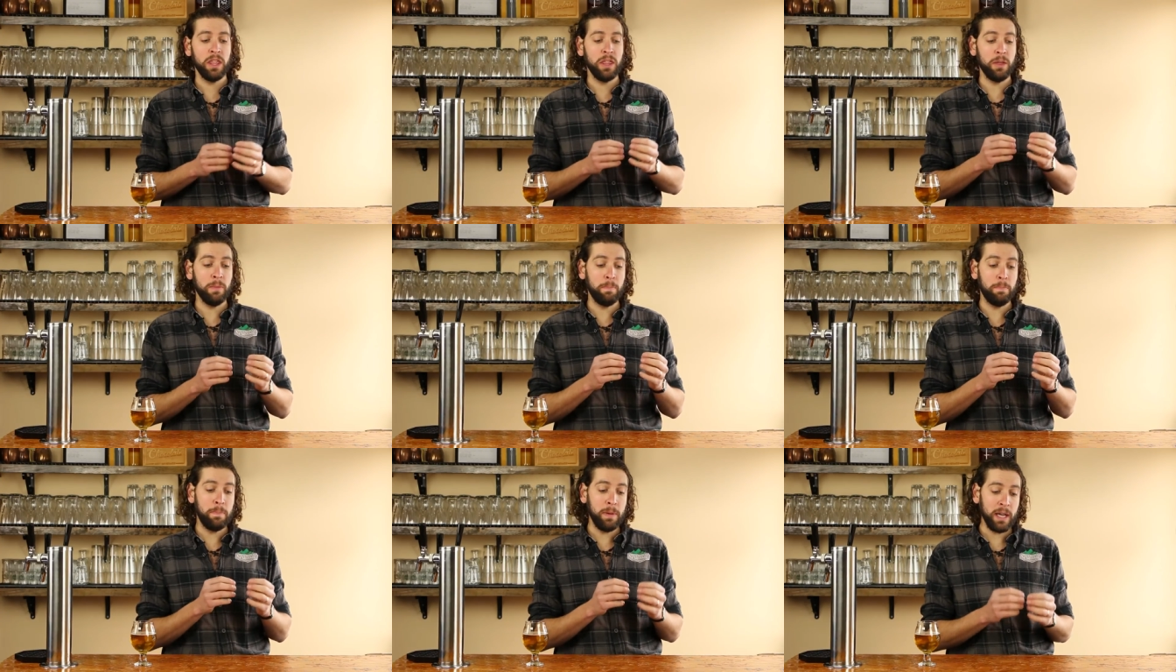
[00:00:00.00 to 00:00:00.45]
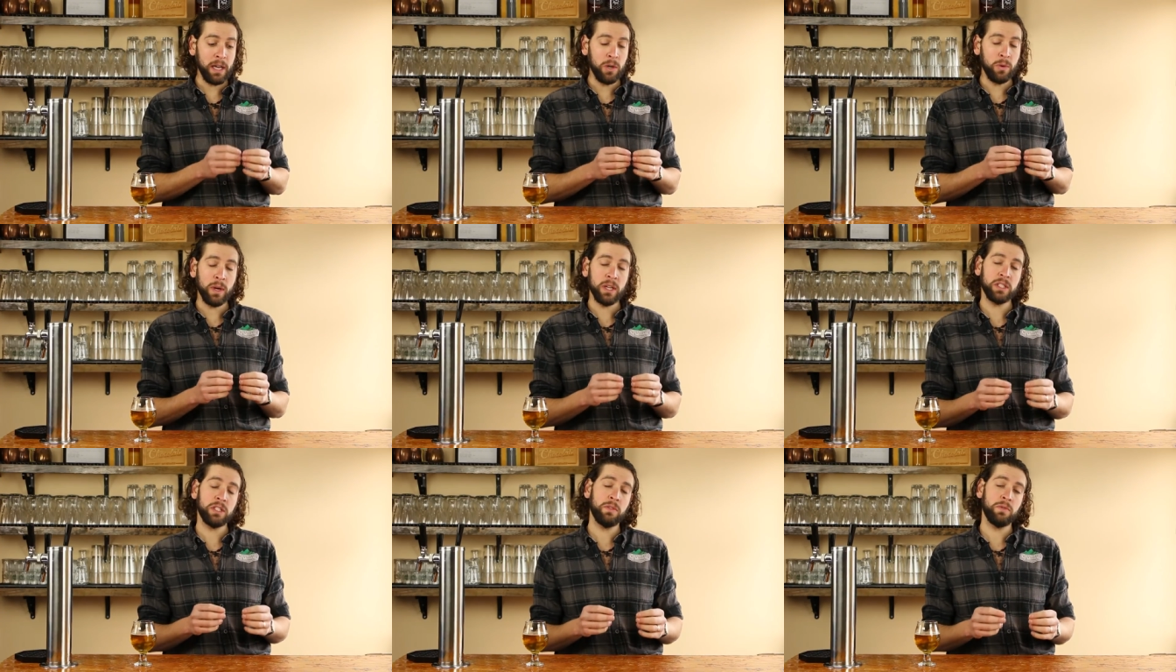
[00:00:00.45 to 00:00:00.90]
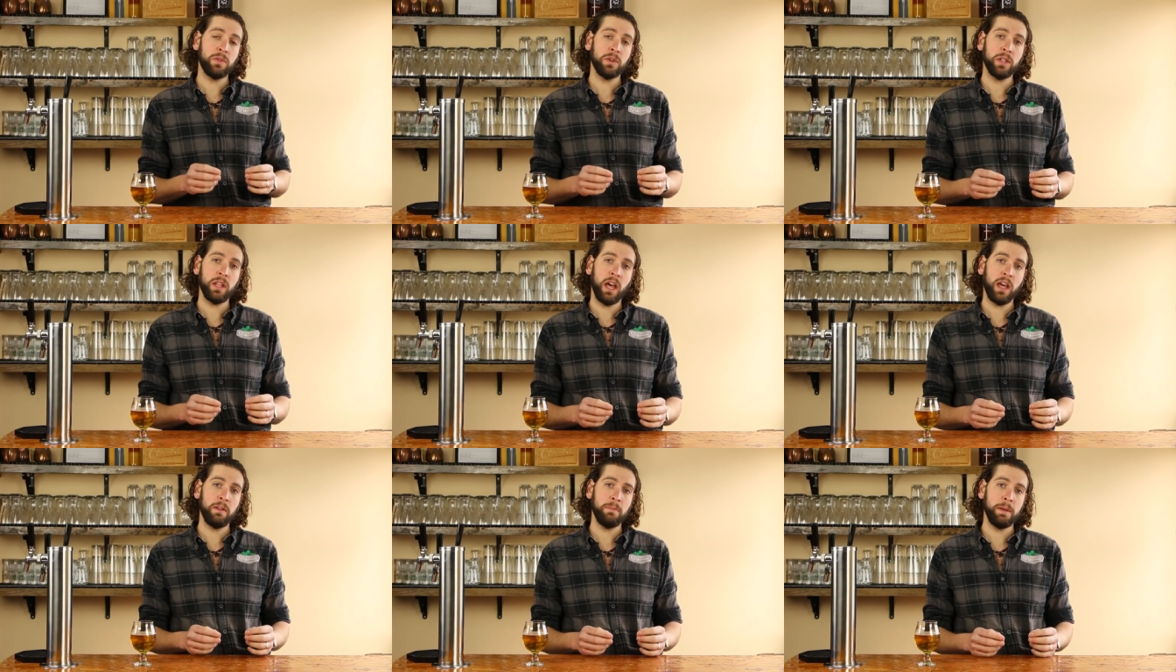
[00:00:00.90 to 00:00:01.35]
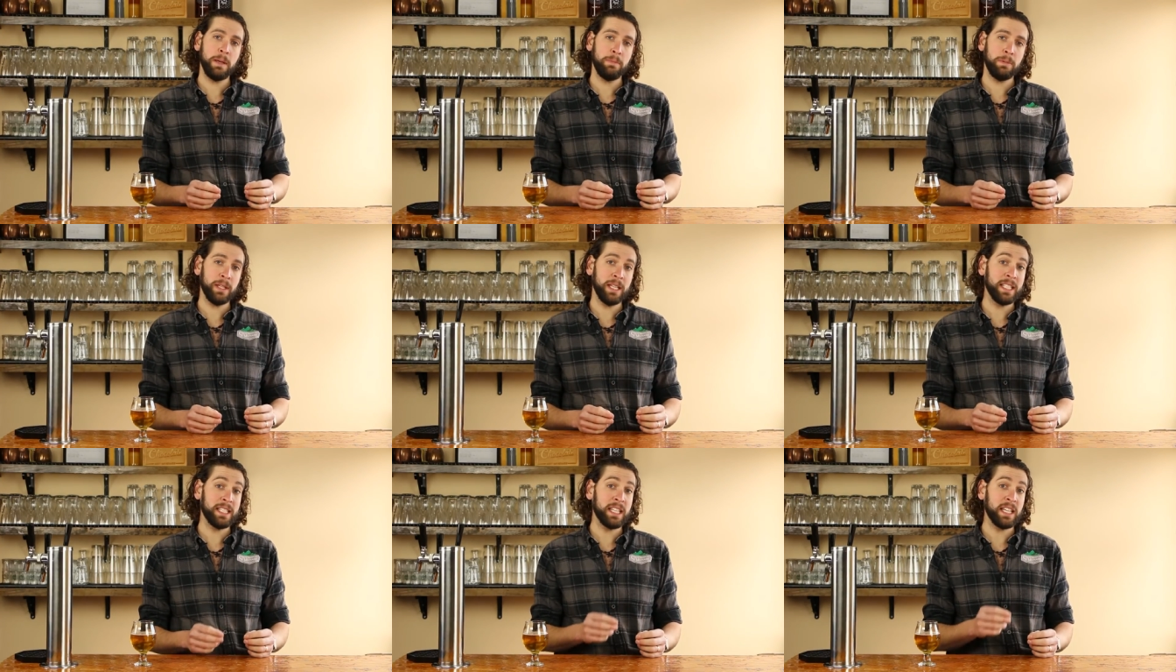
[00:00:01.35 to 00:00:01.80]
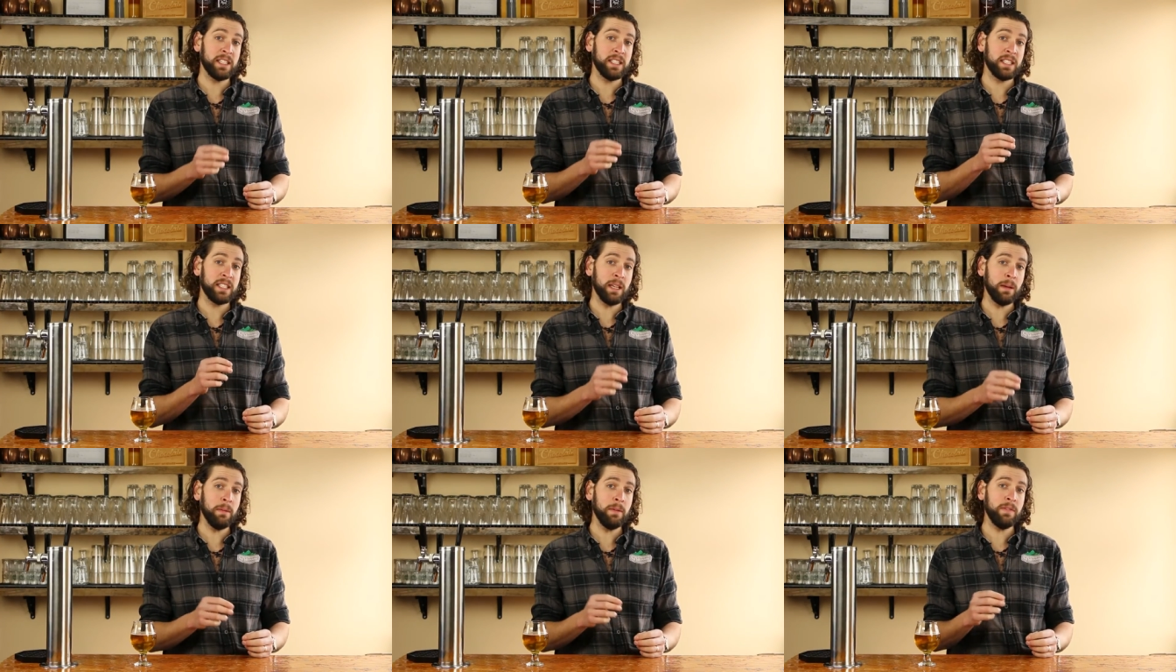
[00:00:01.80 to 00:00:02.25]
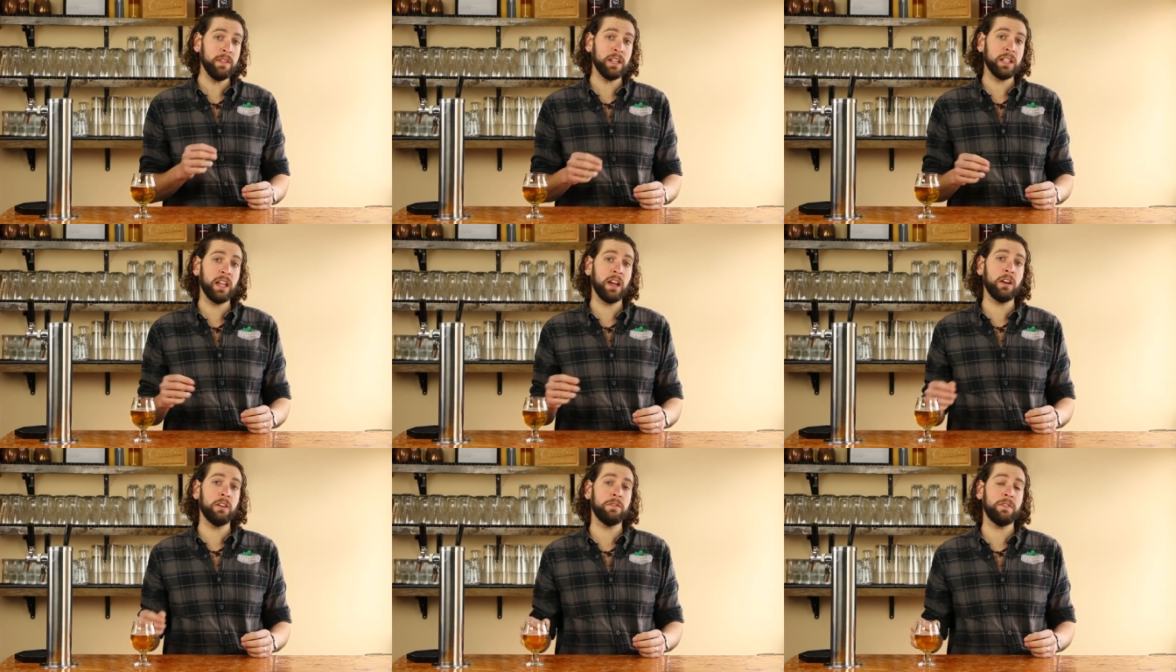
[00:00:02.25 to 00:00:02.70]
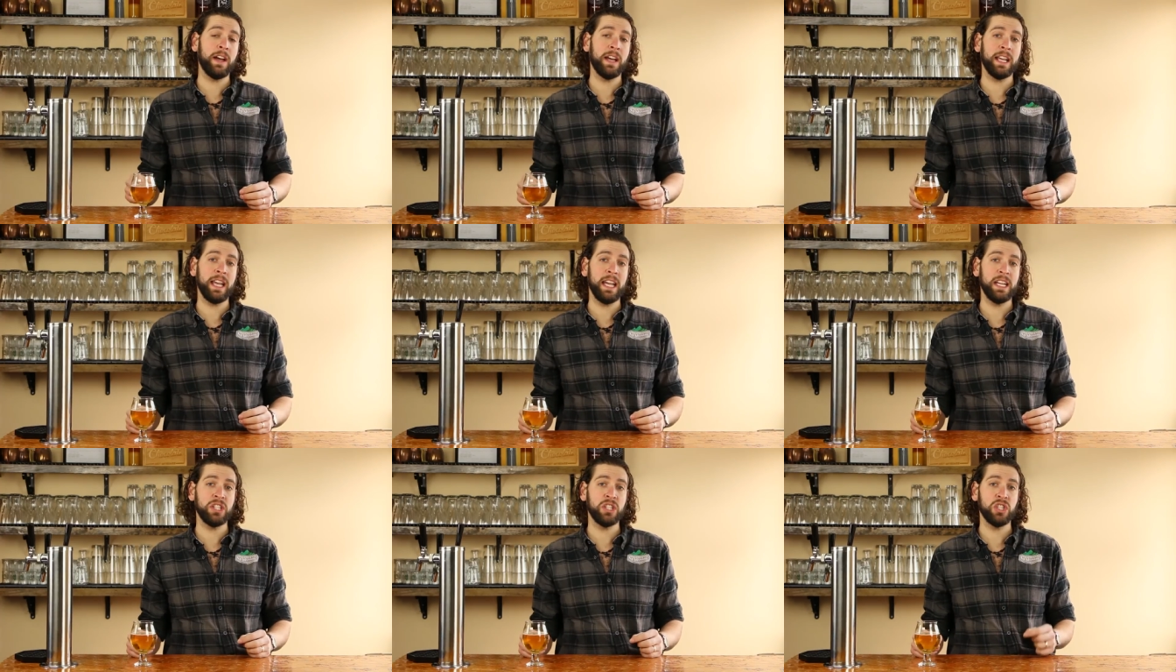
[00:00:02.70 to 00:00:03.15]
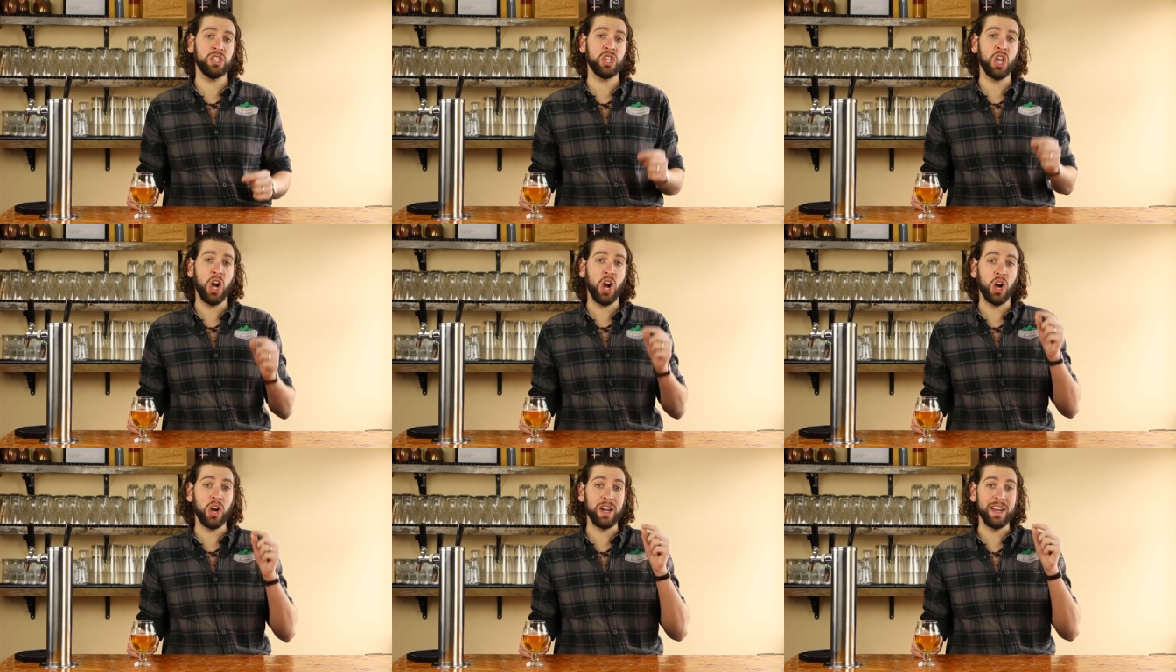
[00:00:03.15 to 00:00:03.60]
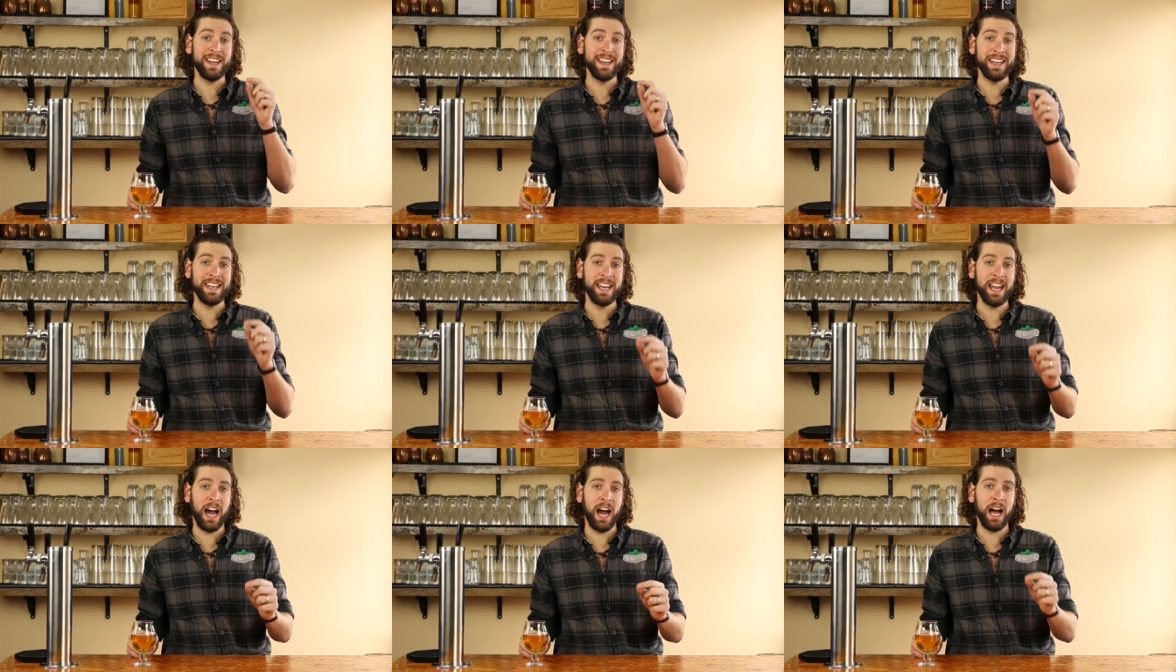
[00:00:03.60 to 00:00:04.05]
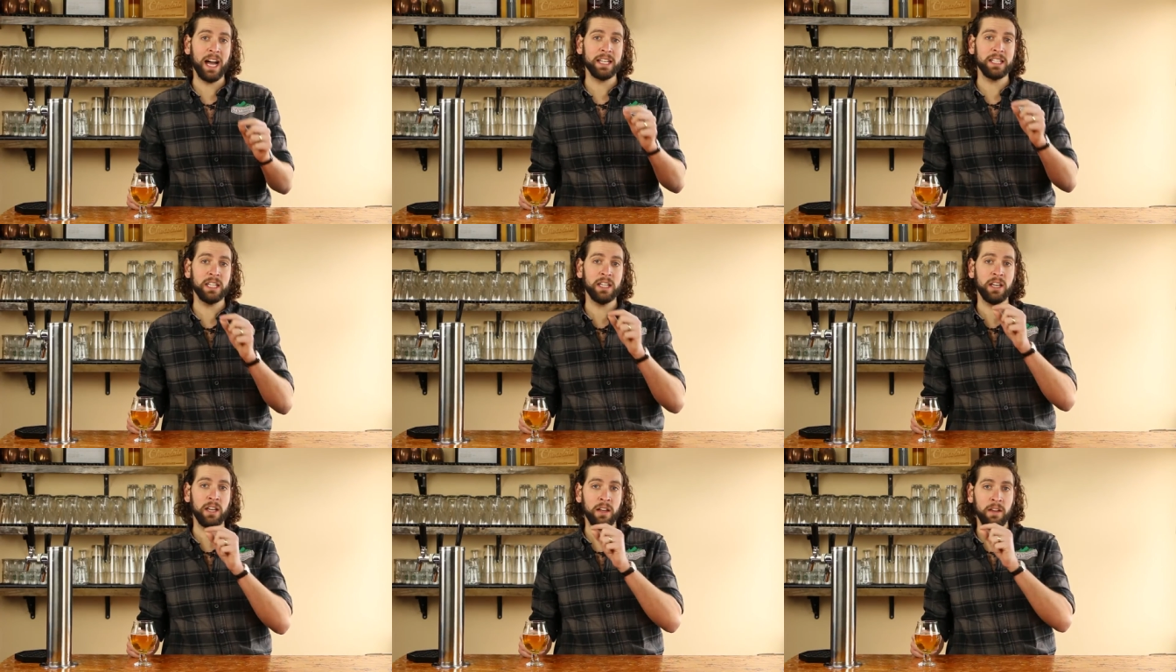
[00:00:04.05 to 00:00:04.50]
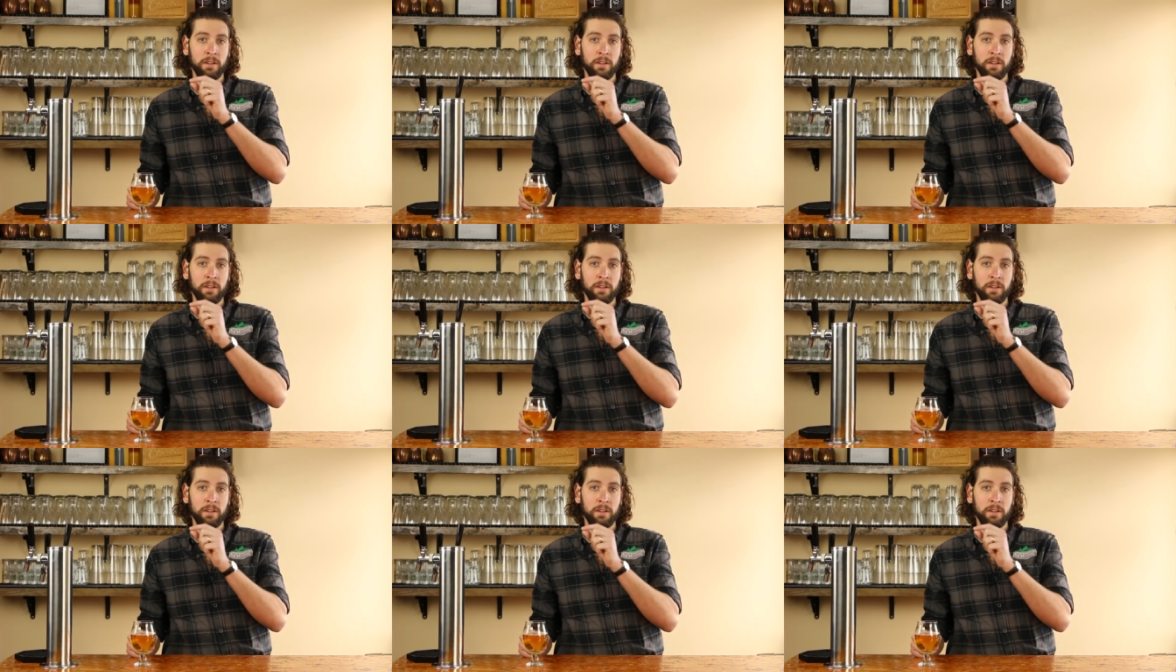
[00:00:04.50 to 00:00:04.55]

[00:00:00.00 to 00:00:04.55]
The big question for a lot of people is some of the clarifying agents are not